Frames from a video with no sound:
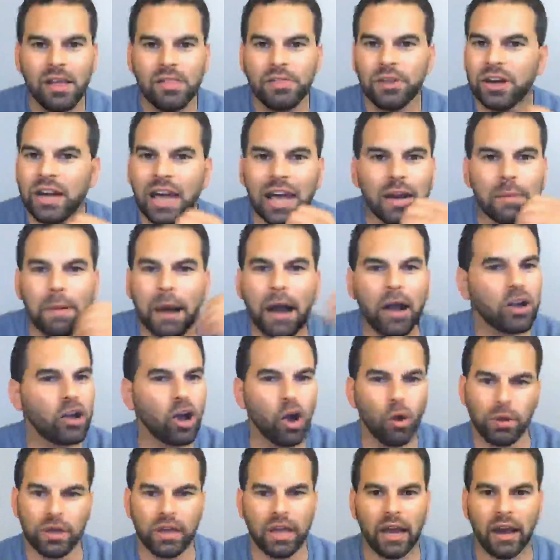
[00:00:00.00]
They're not about
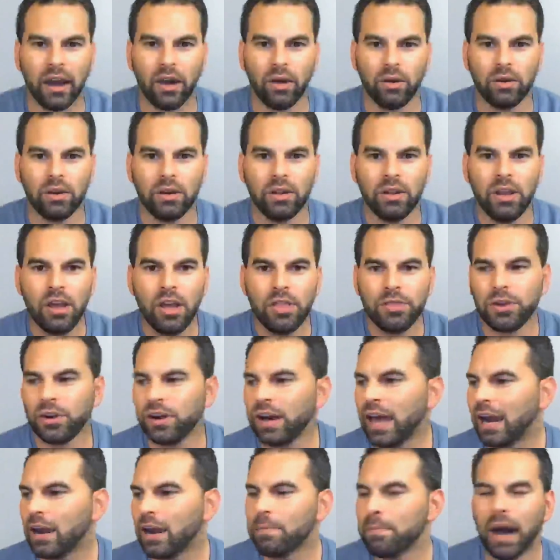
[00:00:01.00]
going out. They're
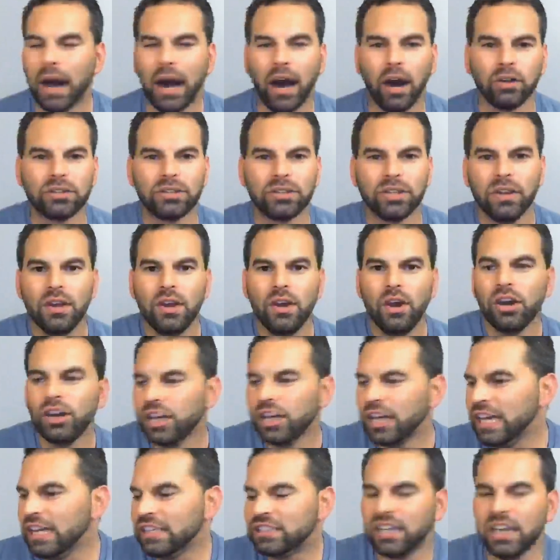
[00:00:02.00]
not about
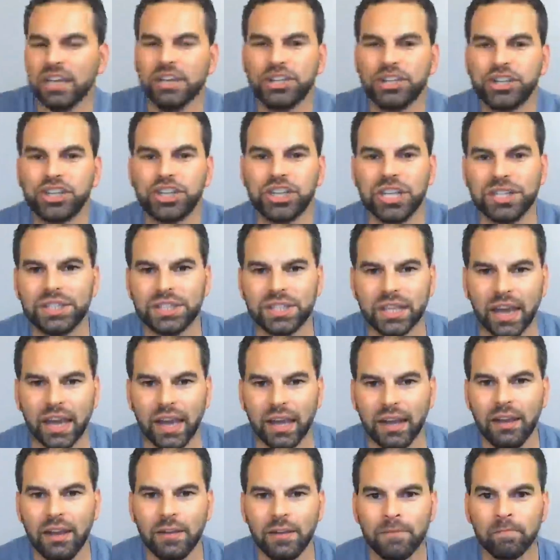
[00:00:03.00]
he said, she
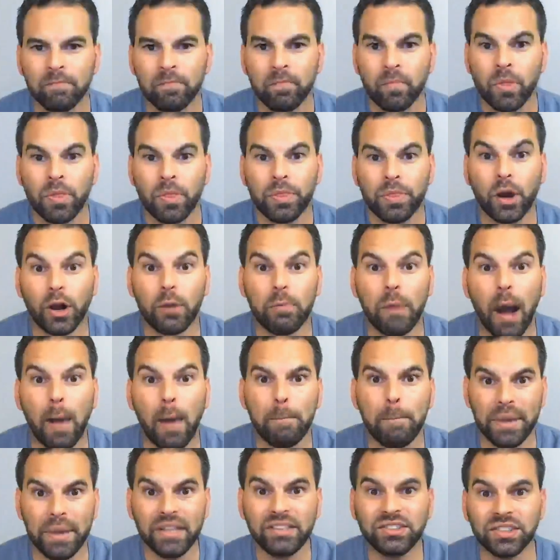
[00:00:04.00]
said. They're
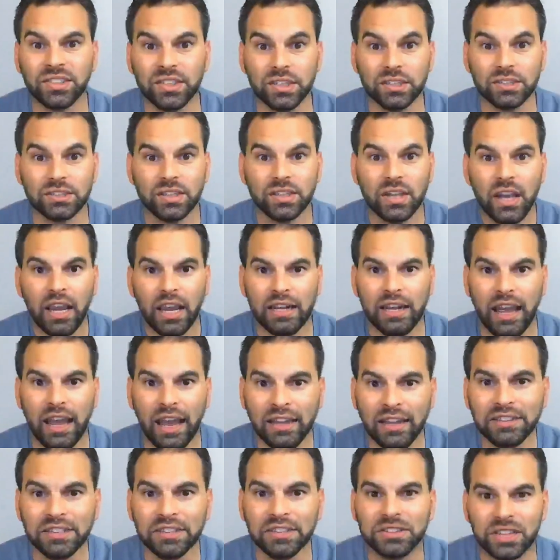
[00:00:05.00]
about business and
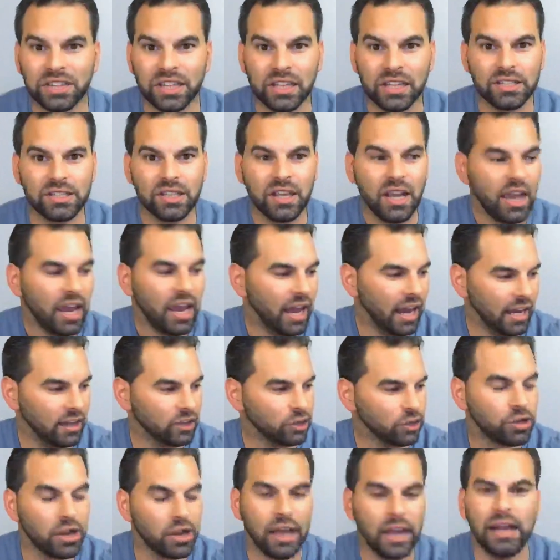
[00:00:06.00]
entities
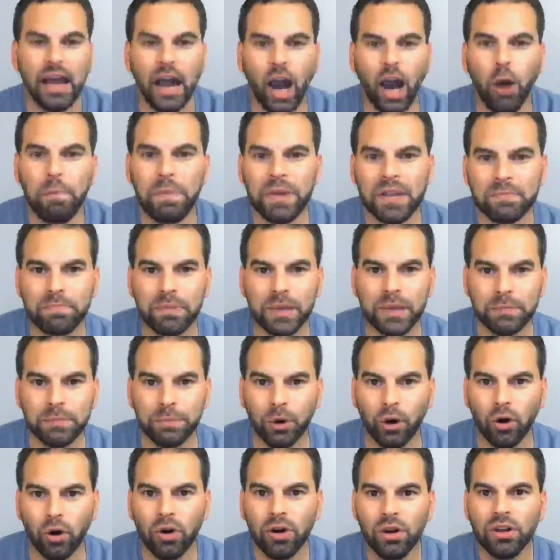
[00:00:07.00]
and helping
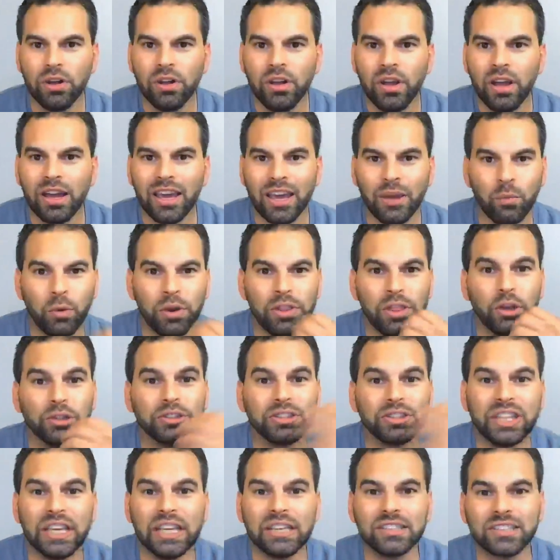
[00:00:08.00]
people. And when
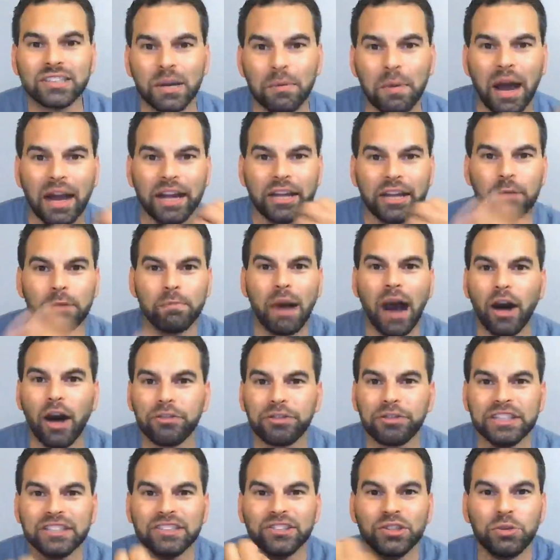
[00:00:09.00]
those things come out of your
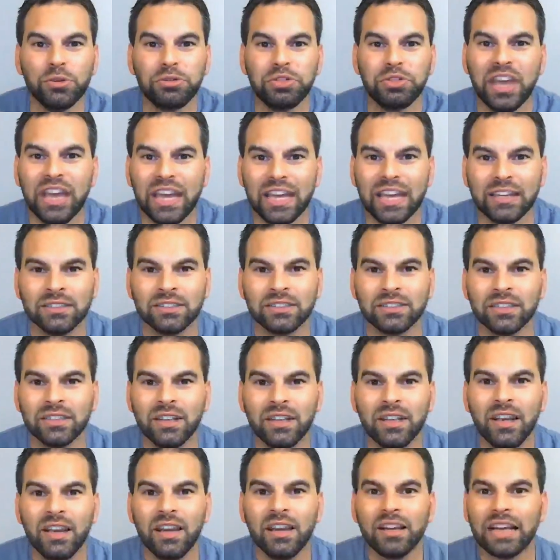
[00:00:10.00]
mouth, these new things,
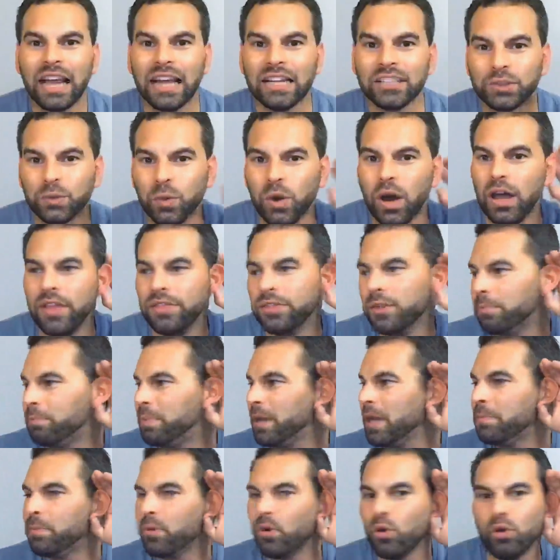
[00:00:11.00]
guess what? The
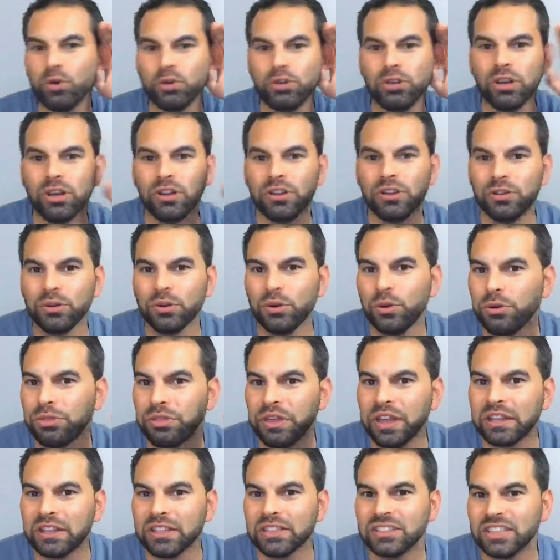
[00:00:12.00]
people who
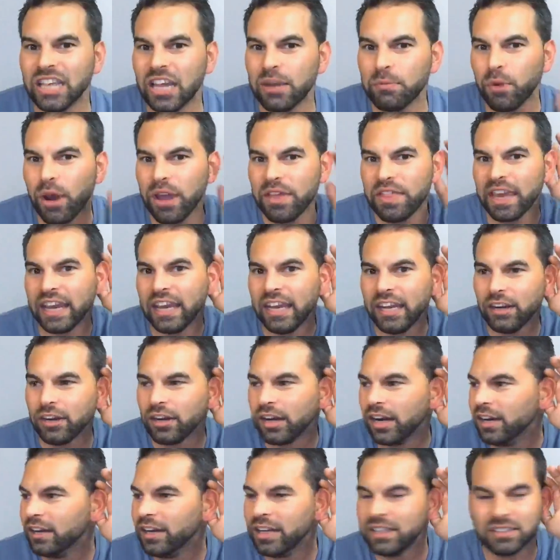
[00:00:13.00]
think the same way, they
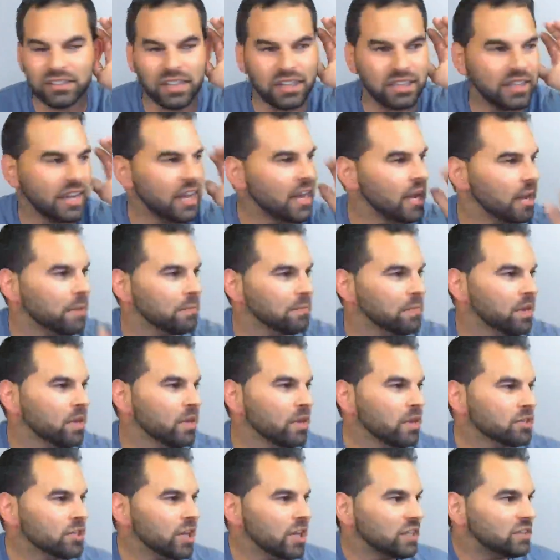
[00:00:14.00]
hear it and they say, damn,
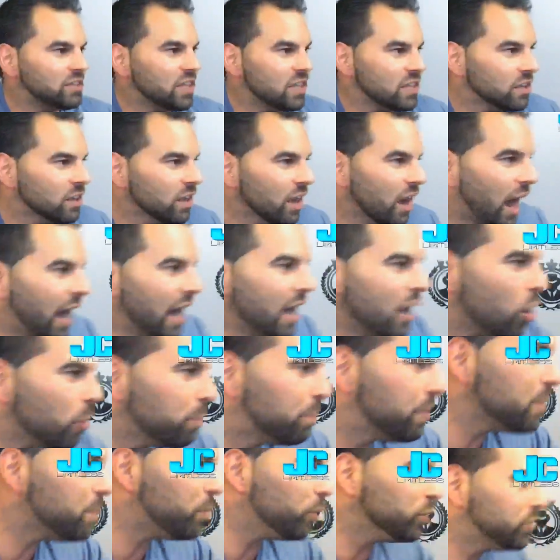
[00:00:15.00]
JC, I
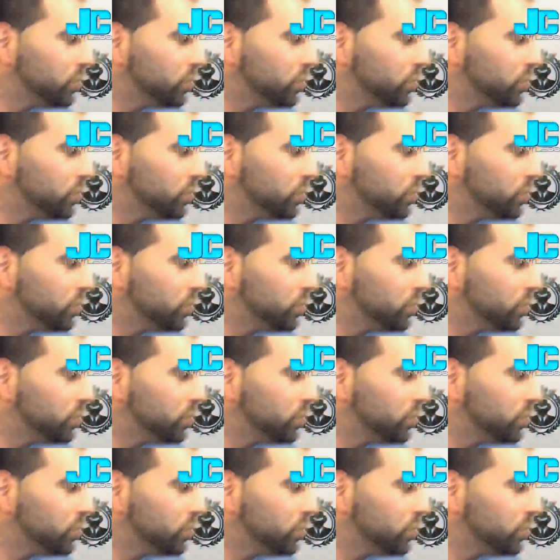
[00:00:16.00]
help people